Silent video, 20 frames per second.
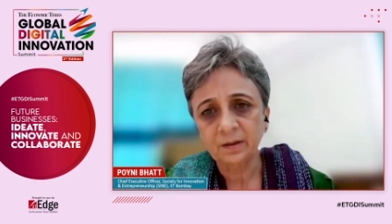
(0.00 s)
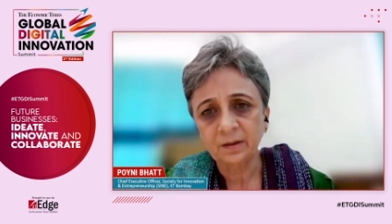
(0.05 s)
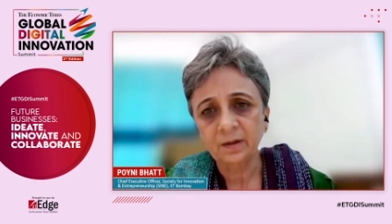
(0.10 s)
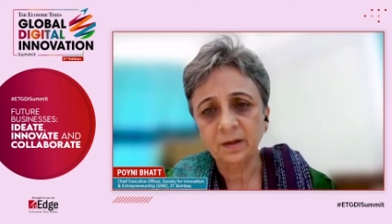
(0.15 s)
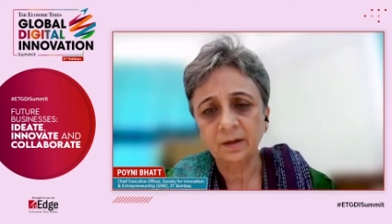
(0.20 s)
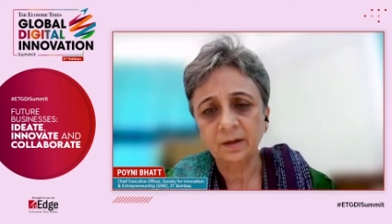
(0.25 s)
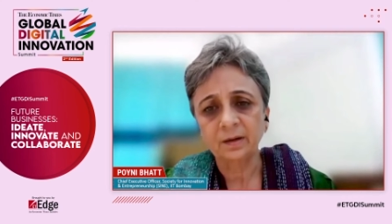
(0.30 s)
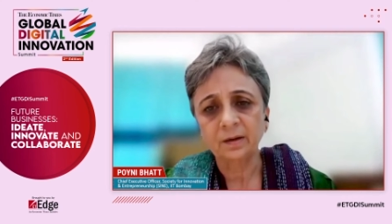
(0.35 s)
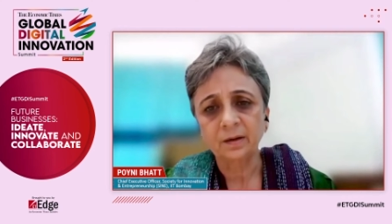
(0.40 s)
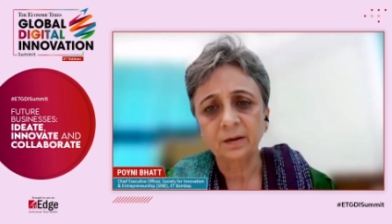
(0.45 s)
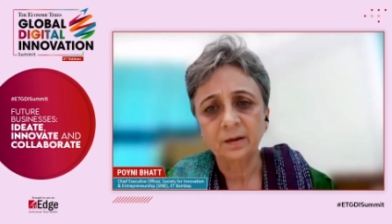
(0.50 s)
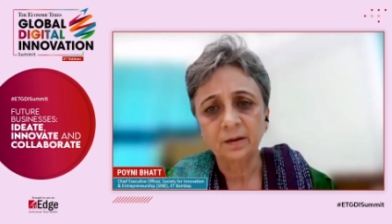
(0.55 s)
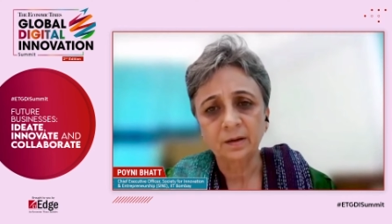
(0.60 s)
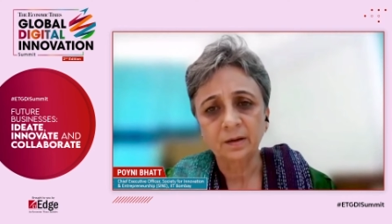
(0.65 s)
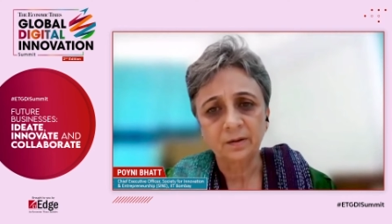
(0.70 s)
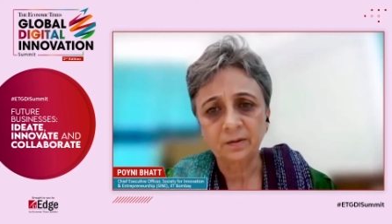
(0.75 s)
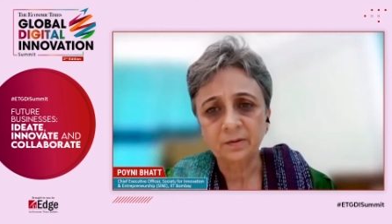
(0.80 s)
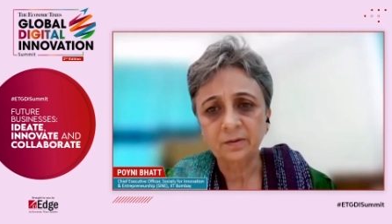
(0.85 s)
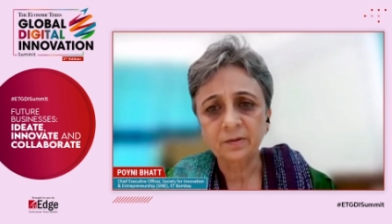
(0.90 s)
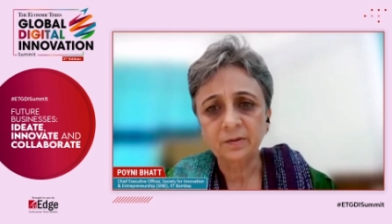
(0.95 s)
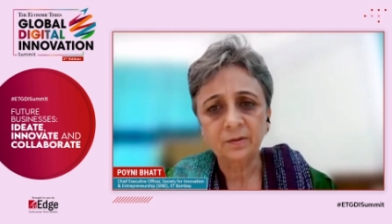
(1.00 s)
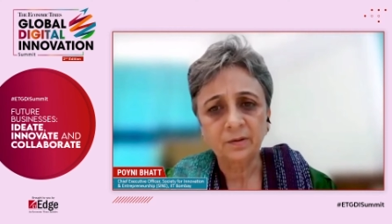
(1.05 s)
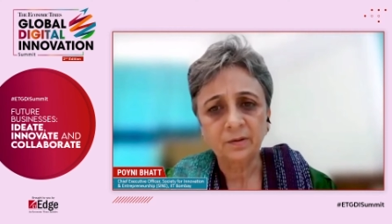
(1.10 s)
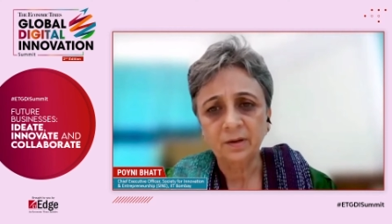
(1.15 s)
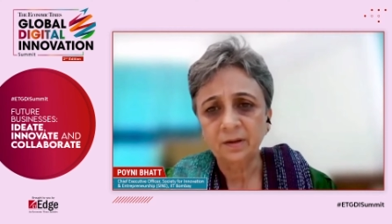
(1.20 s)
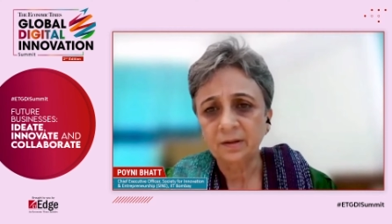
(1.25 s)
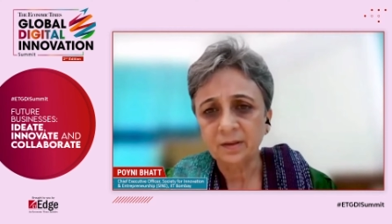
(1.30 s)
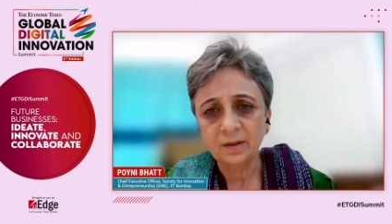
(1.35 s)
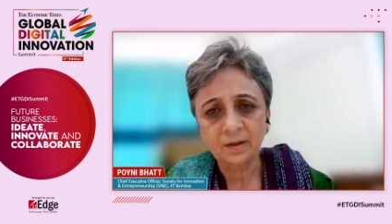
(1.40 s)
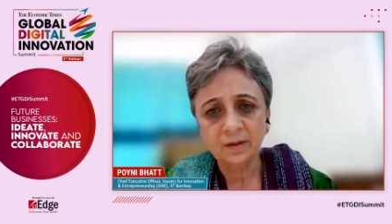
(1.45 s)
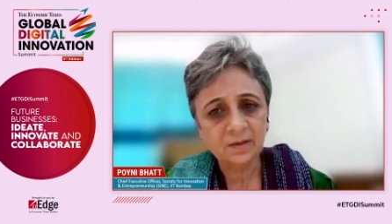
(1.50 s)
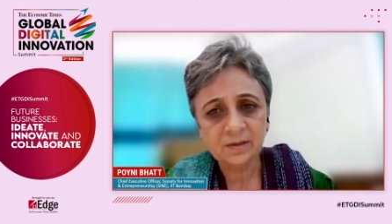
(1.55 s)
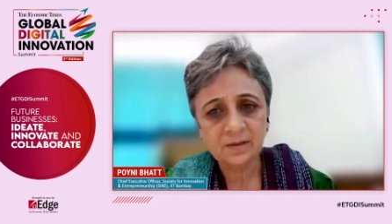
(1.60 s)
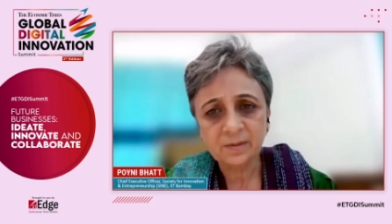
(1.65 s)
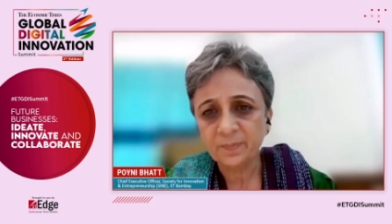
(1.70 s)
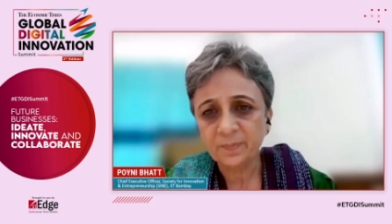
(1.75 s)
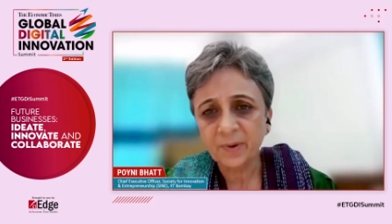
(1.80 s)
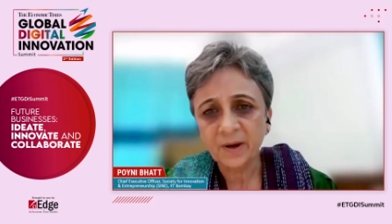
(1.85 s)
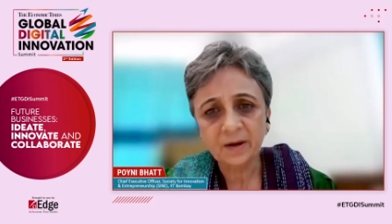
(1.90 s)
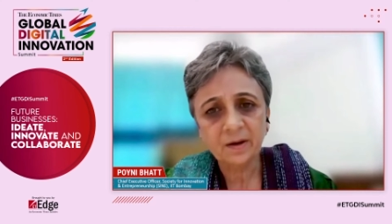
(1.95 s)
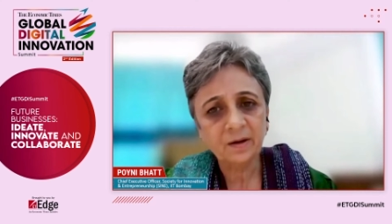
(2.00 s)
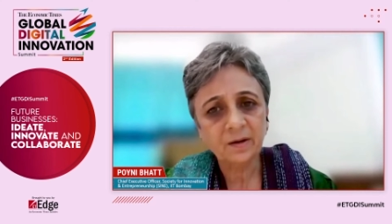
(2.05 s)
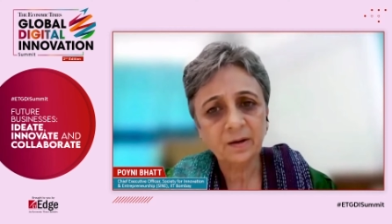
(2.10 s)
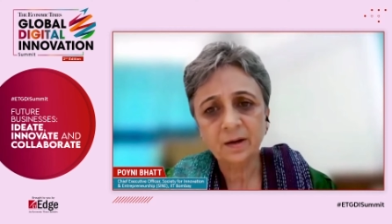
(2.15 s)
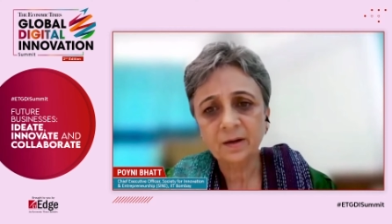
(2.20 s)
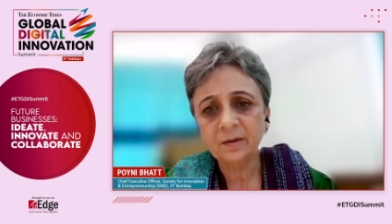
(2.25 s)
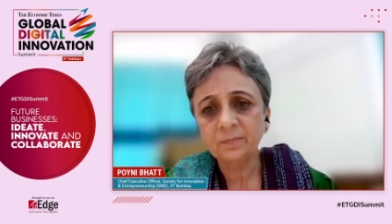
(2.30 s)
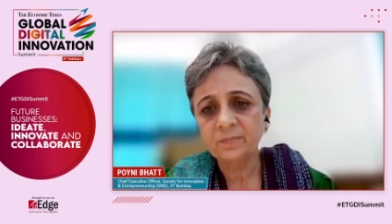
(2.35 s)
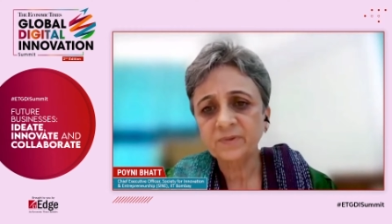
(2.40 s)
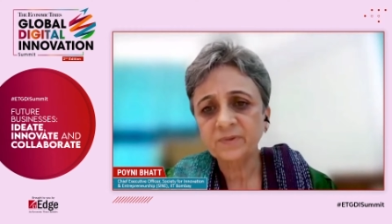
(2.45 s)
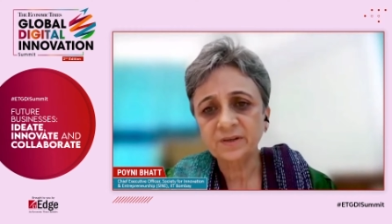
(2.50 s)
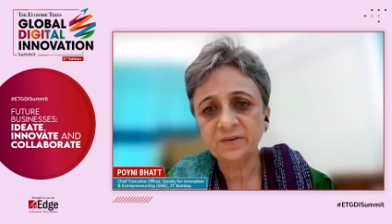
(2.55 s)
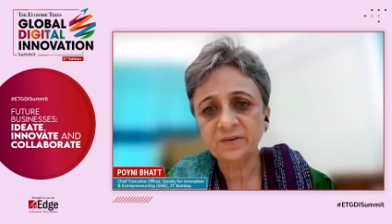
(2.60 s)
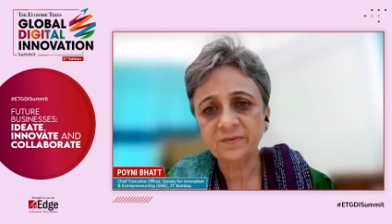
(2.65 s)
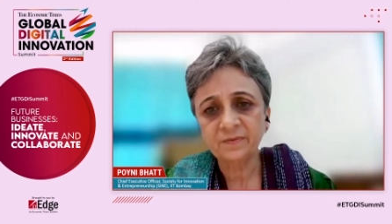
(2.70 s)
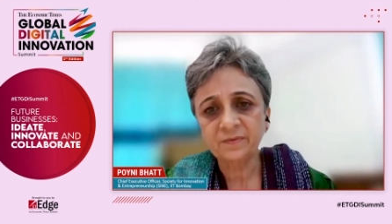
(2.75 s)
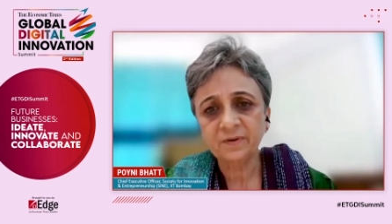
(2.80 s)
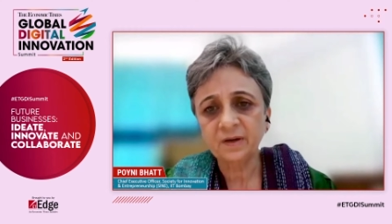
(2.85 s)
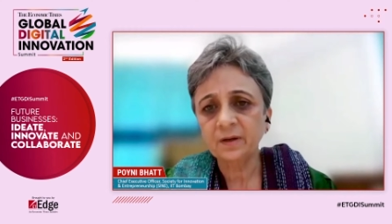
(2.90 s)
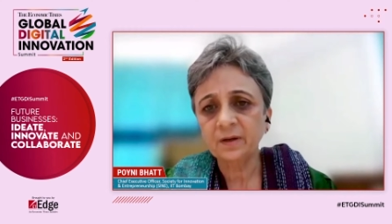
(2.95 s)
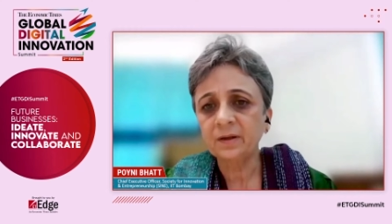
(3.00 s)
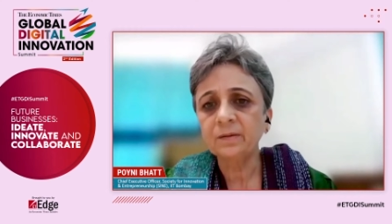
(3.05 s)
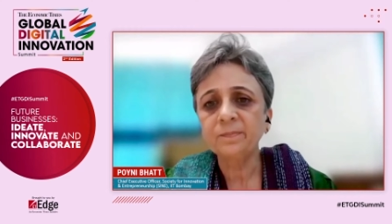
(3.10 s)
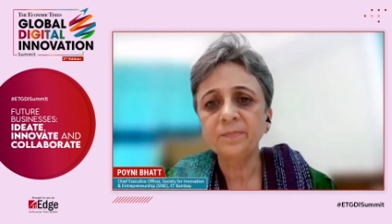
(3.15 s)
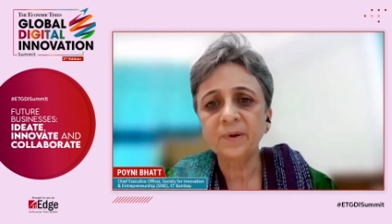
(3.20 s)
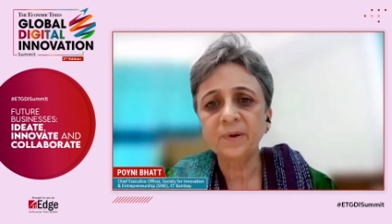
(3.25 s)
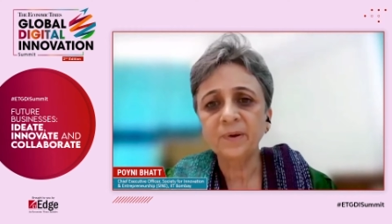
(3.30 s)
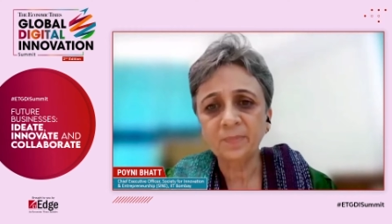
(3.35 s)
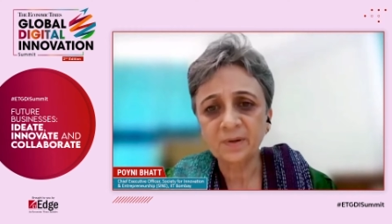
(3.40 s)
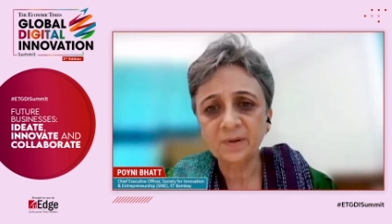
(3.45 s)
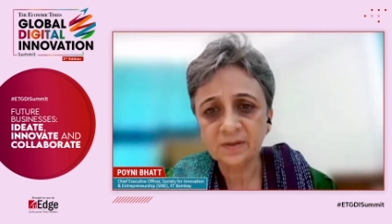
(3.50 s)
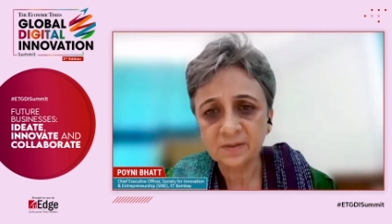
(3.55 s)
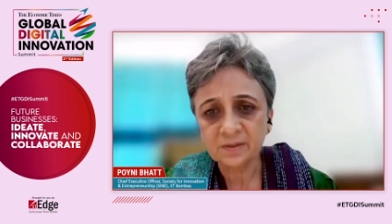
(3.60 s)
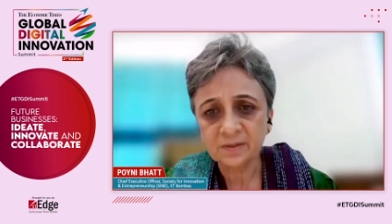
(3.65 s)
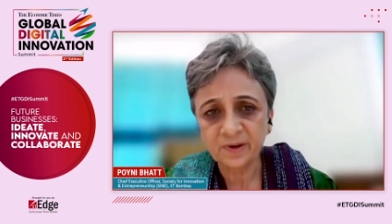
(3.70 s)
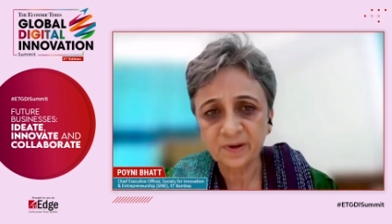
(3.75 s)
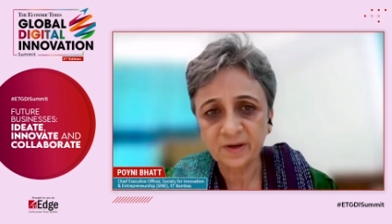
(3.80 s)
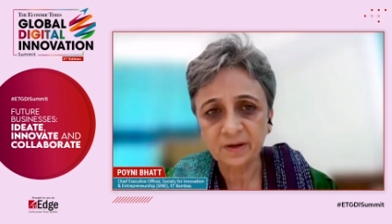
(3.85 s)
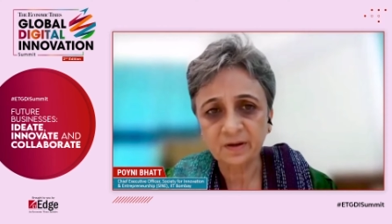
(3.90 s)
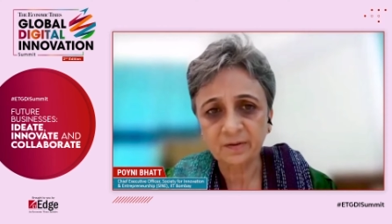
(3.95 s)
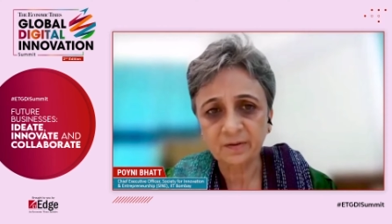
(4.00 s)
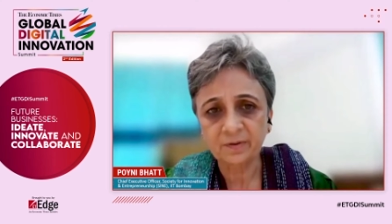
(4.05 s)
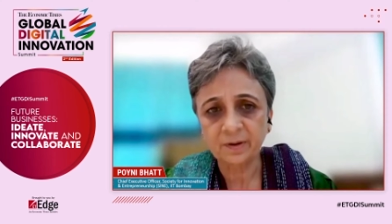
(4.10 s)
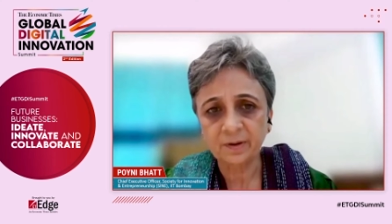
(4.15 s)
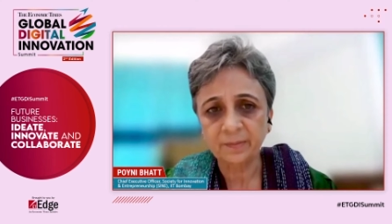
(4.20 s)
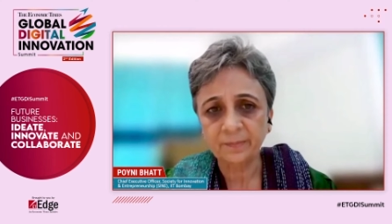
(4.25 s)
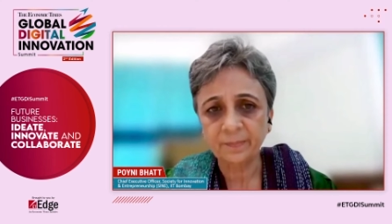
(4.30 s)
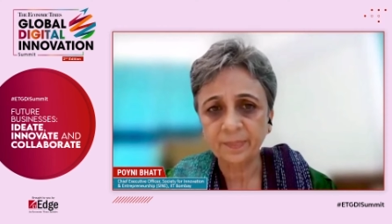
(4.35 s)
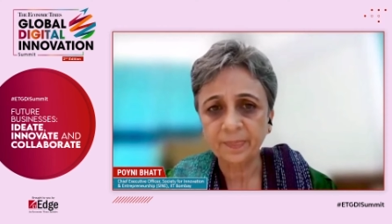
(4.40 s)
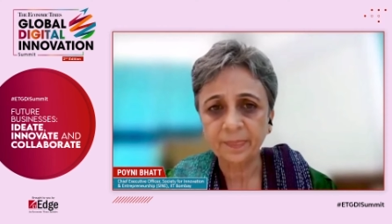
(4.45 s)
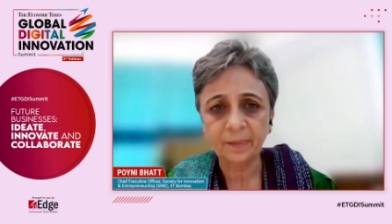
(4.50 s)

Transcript: like, you know, there is a paradigm shift in people's behavior